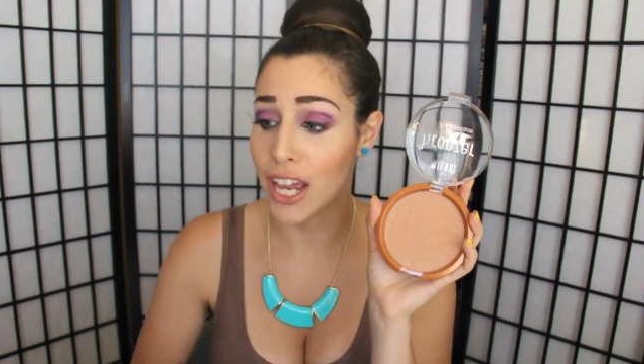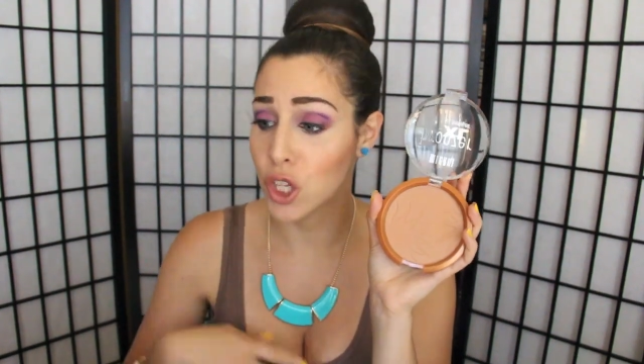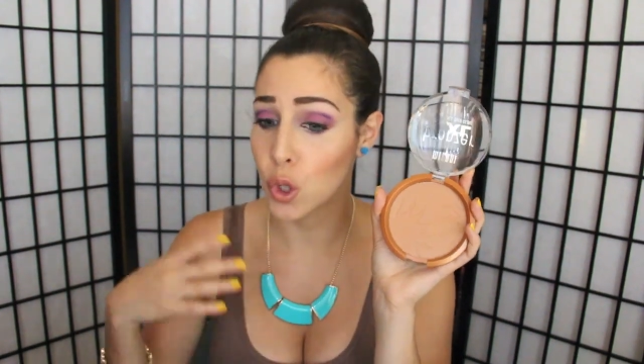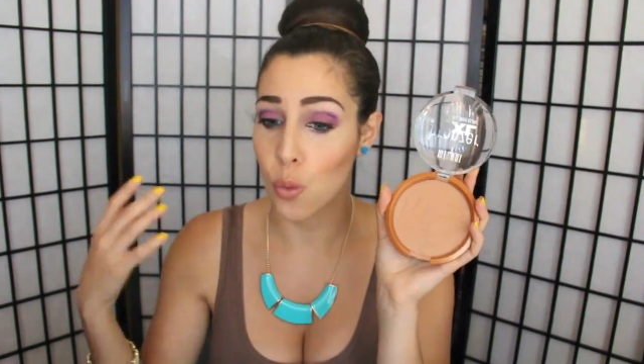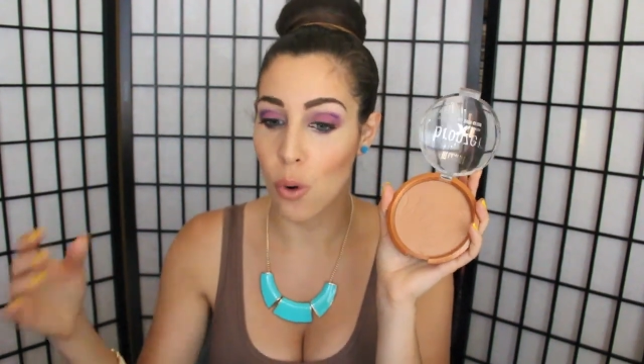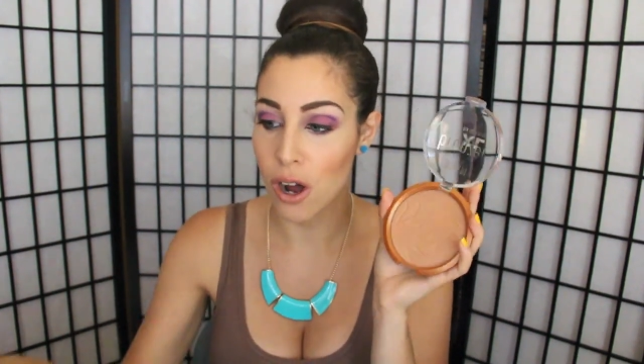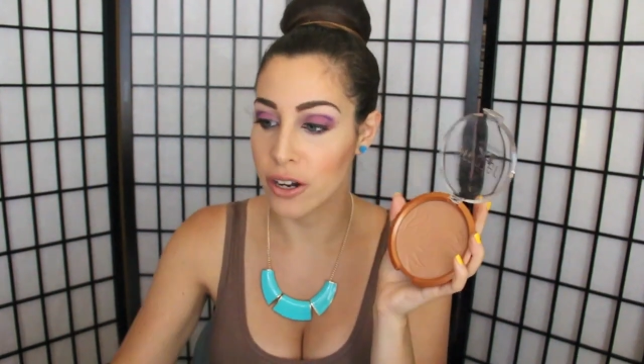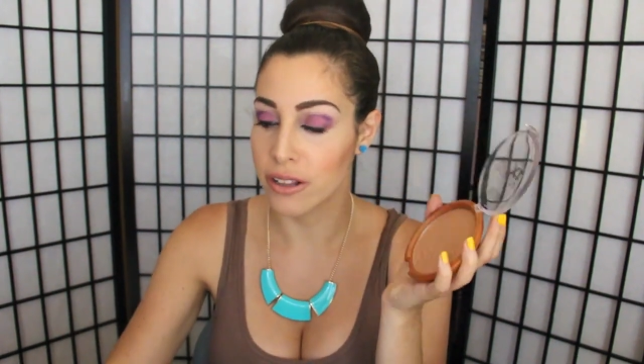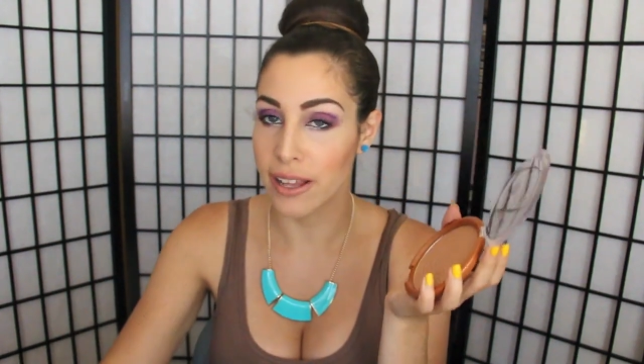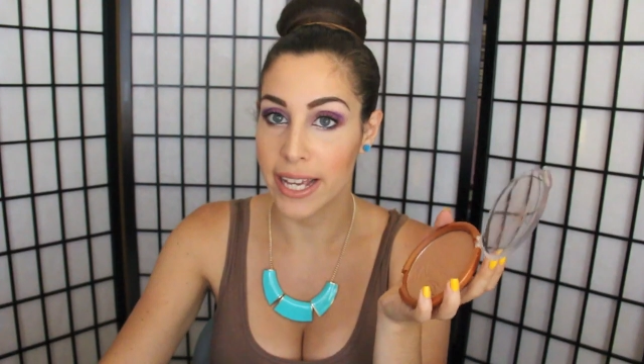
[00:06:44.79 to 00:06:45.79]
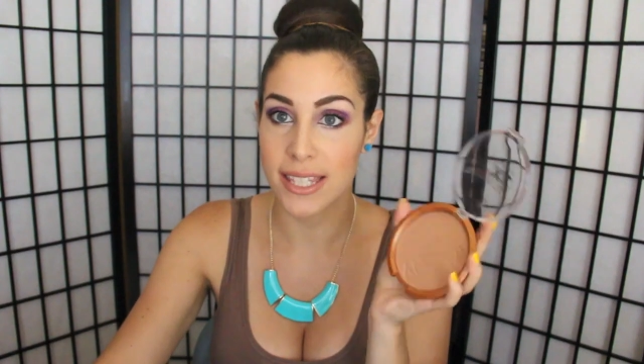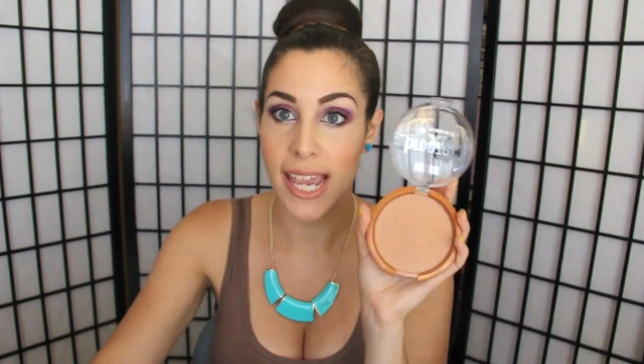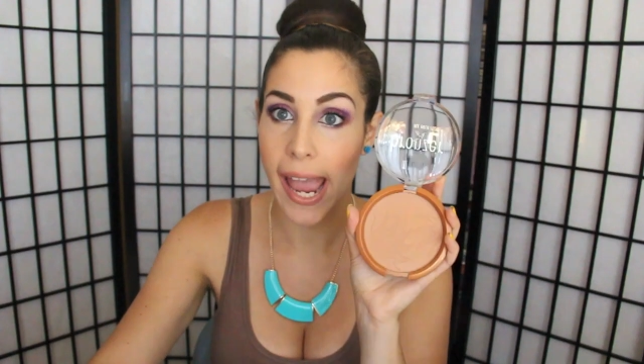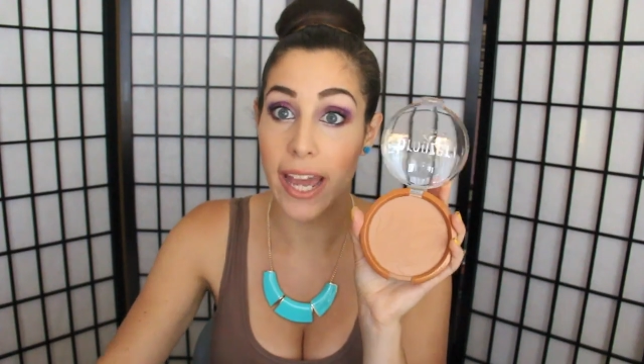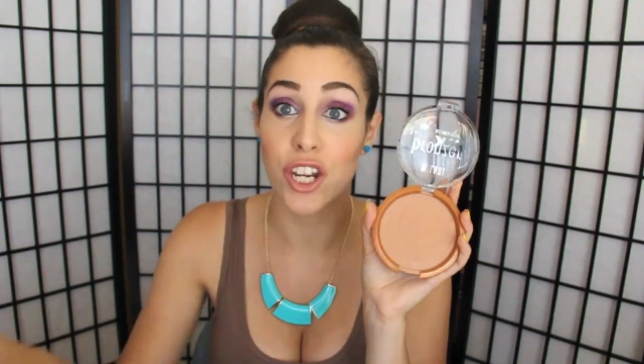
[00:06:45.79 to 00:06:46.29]
and you want to like
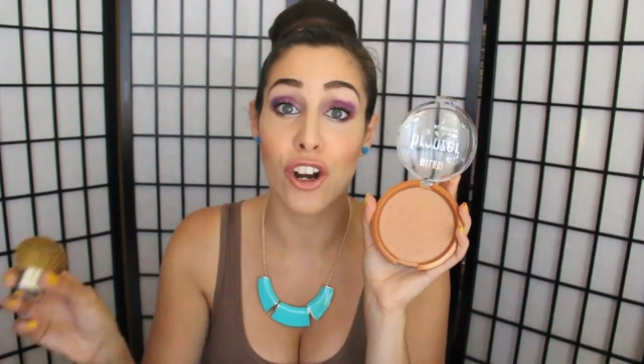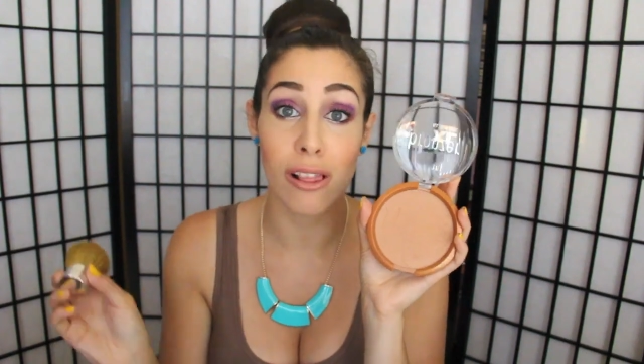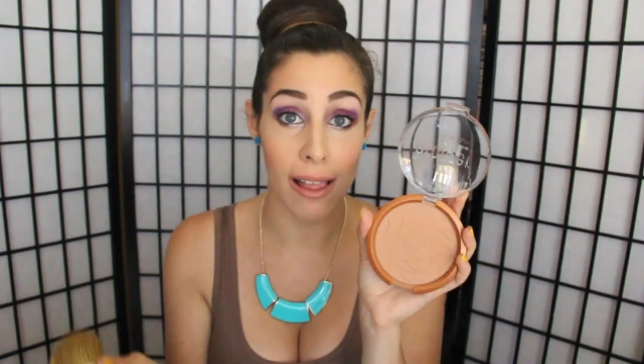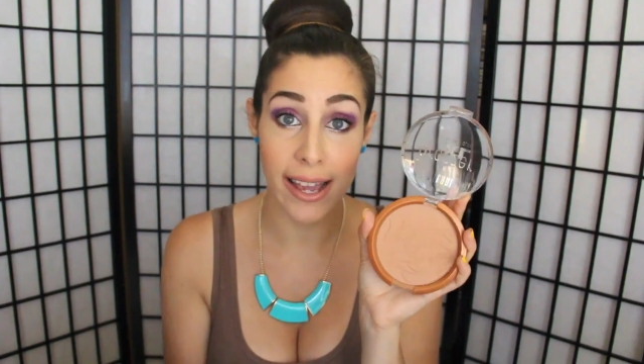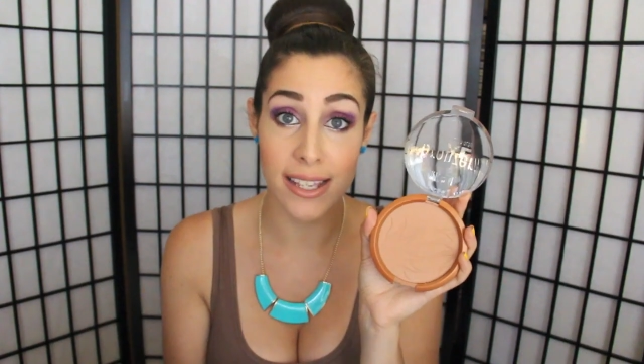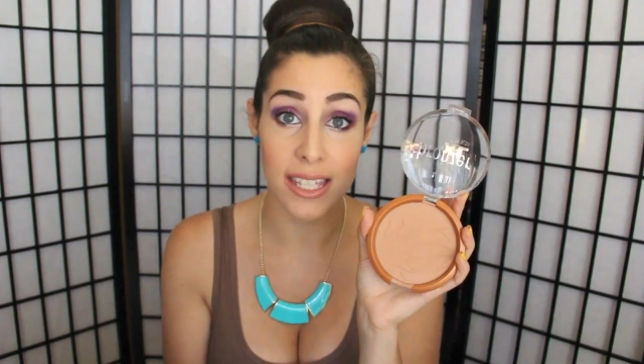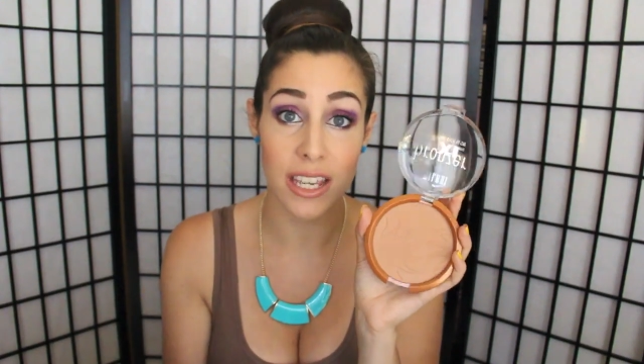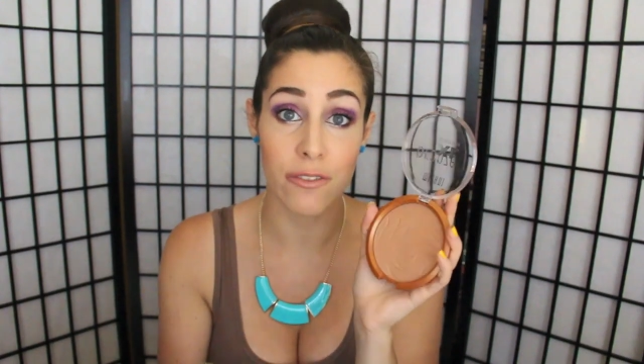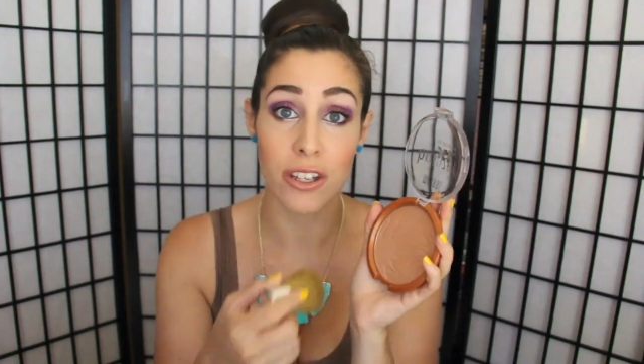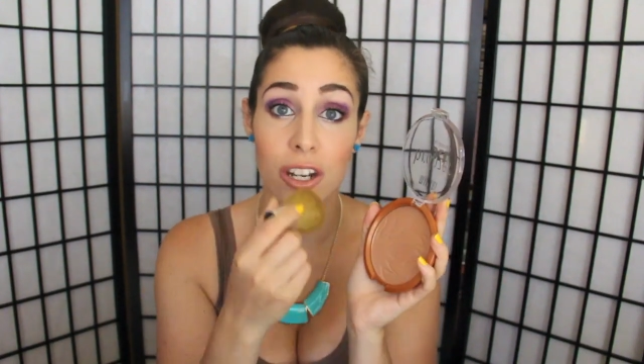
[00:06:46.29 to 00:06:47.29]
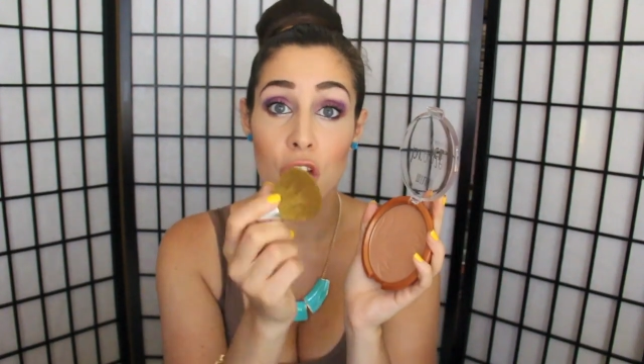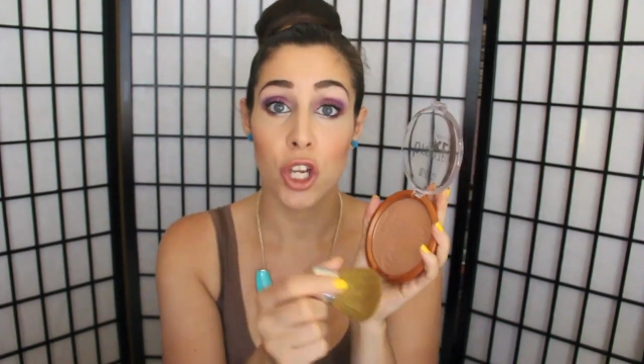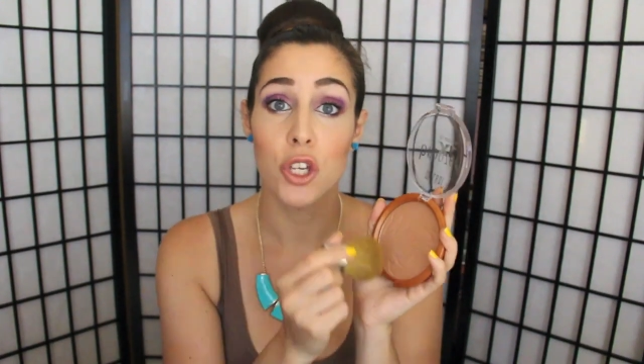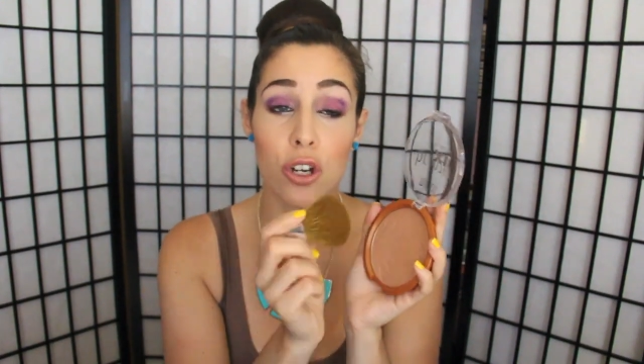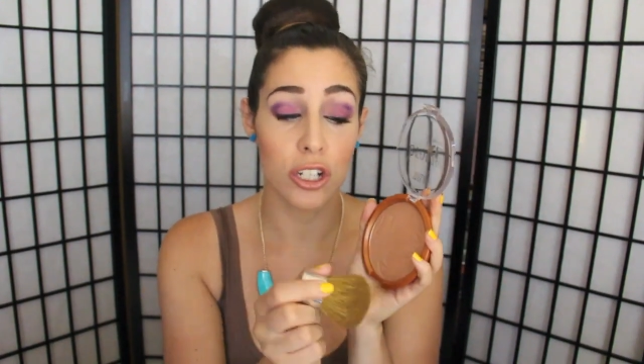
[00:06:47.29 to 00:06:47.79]
tan your legs even.
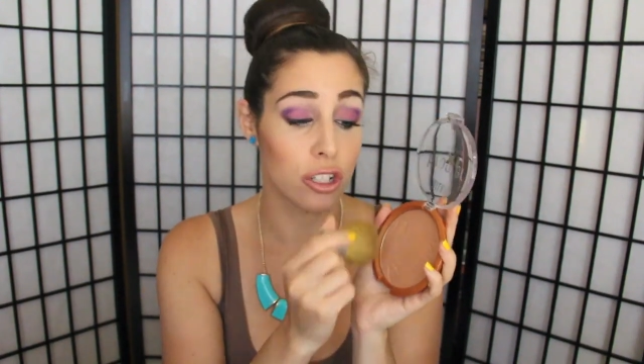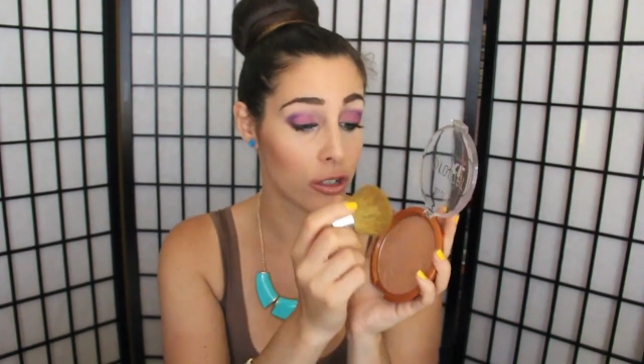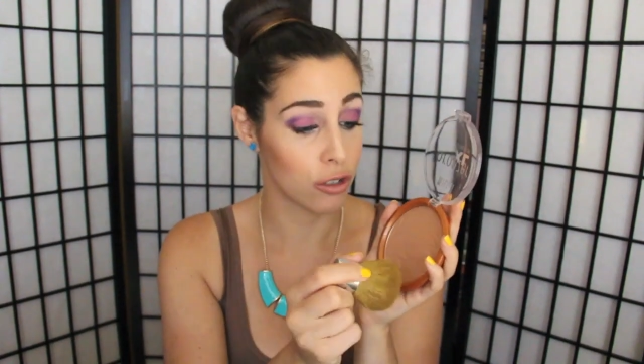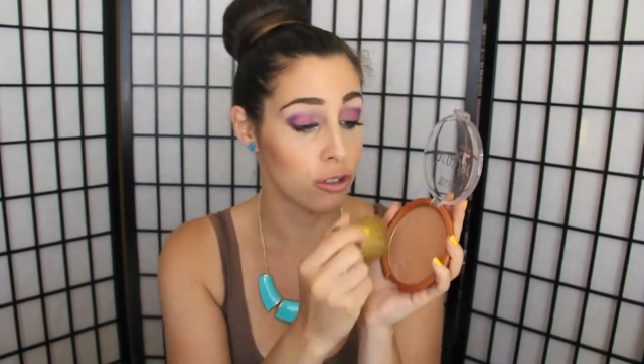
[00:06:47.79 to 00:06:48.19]
You could